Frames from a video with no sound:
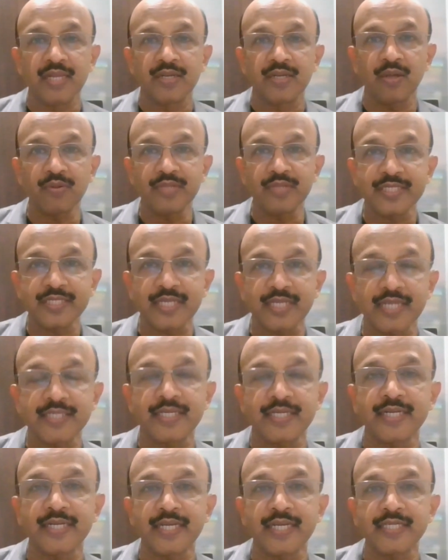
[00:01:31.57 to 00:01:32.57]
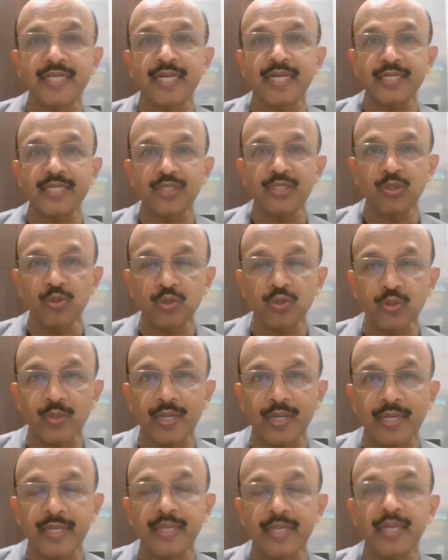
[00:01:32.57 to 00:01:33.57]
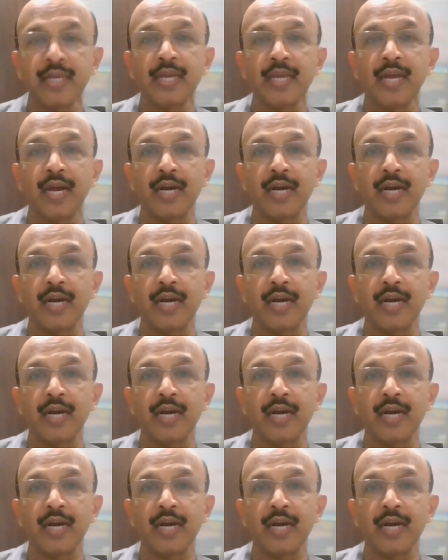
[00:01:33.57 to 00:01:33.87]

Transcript: Now, this consultation is usually